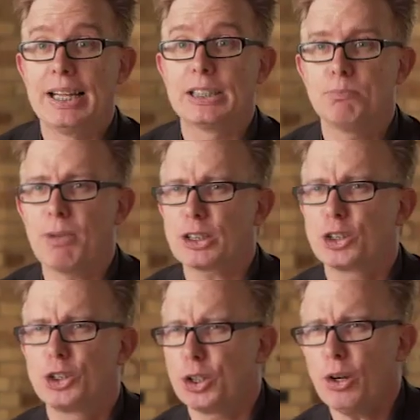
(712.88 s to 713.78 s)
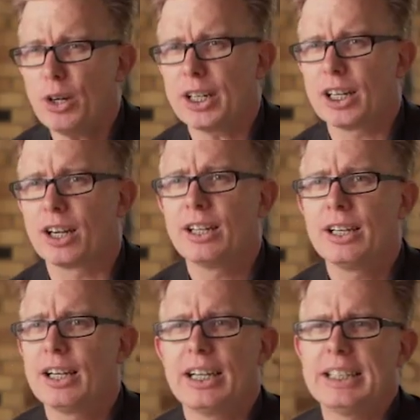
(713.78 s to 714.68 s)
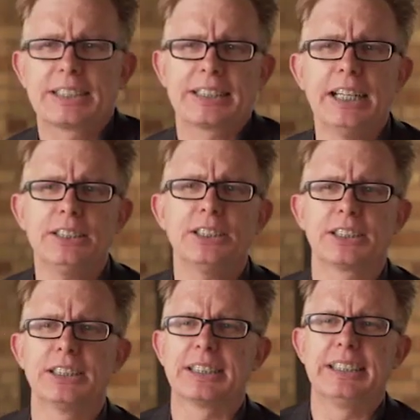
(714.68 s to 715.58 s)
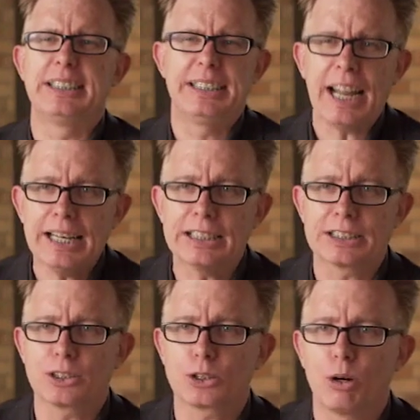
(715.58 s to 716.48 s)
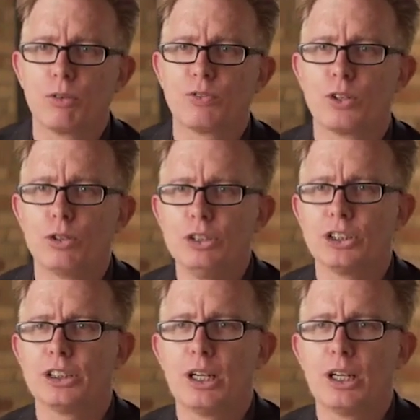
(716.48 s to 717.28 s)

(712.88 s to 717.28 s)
is much jerkier. Its sentences are dense and convoluted,